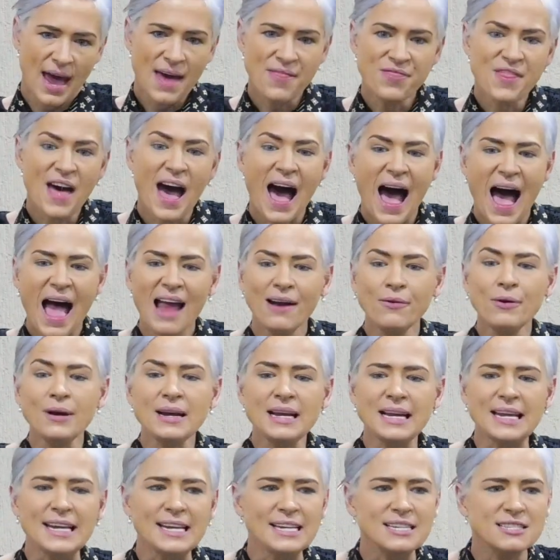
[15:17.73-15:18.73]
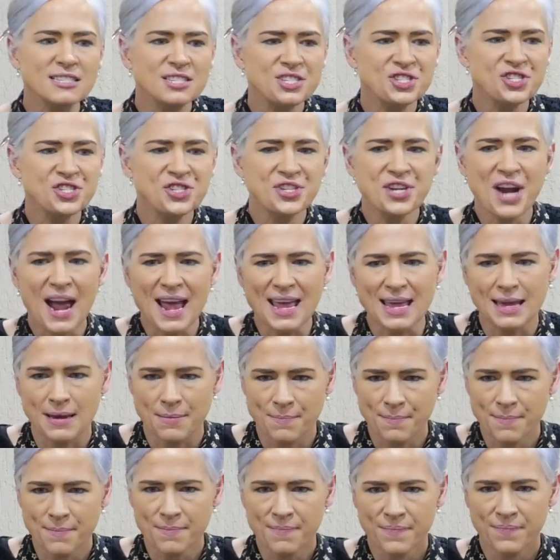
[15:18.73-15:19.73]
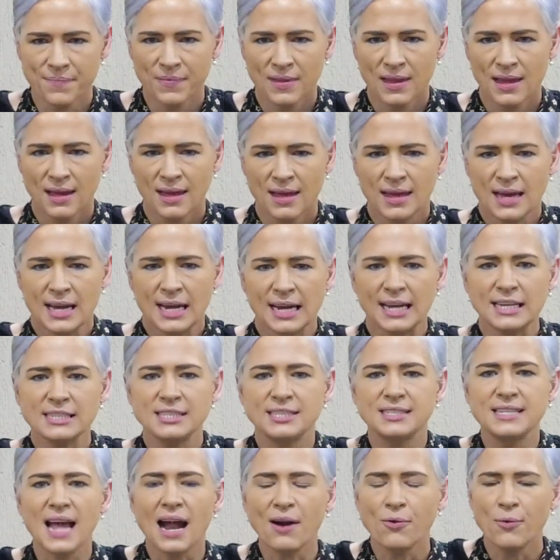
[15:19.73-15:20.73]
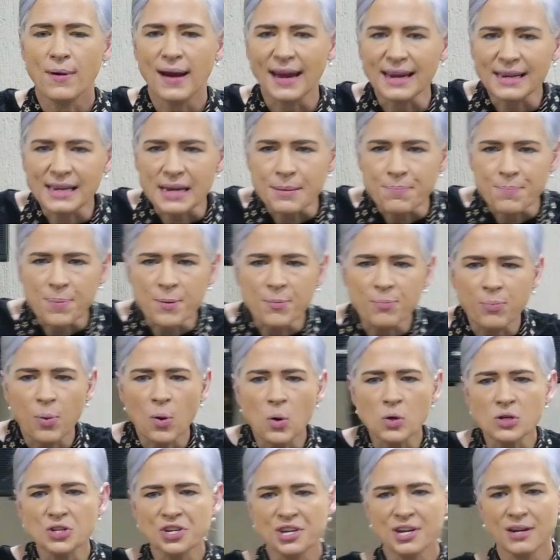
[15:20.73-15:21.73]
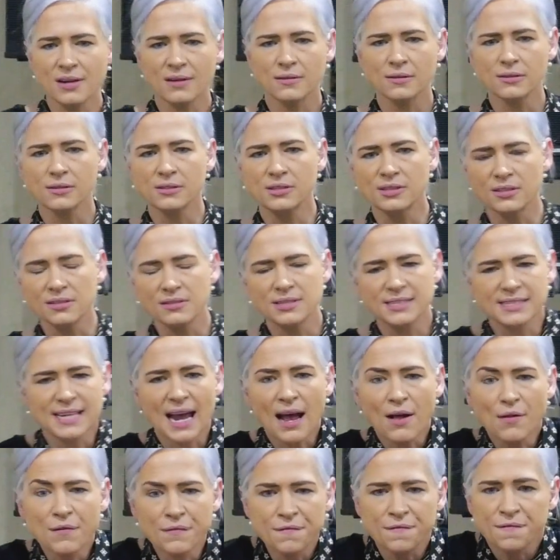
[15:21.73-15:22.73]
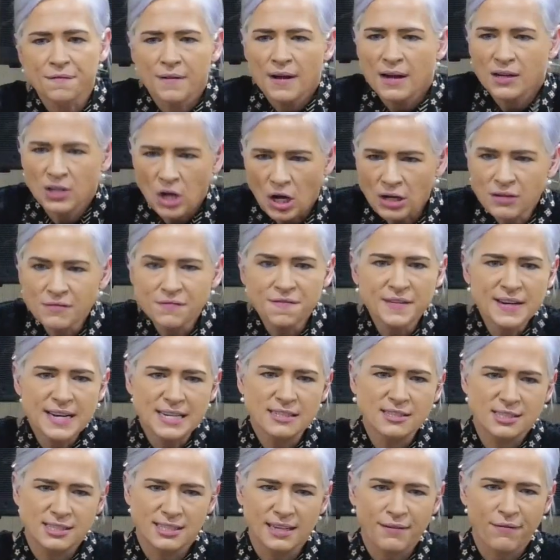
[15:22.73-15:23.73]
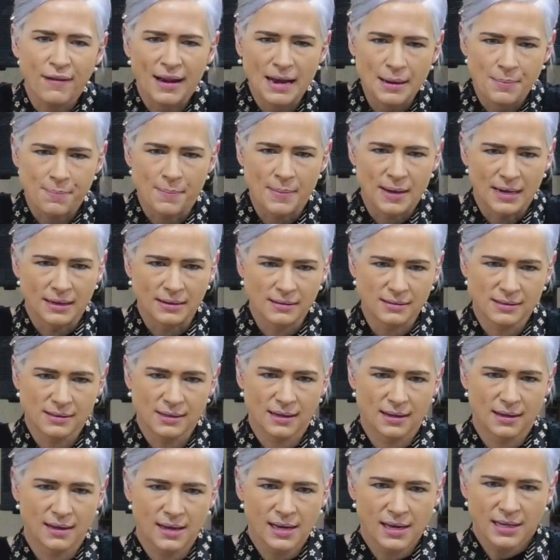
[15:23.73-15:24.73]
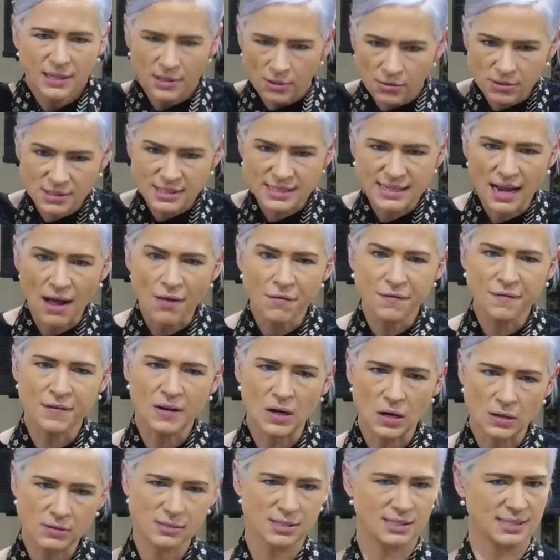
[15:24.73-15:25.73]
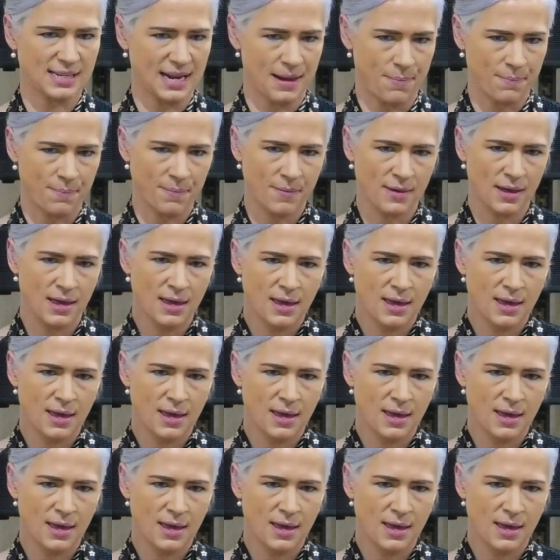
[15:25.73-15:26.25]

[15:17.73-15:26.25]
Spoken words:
And the irony is shame is directly proportional to self-confidence development, your self-concept.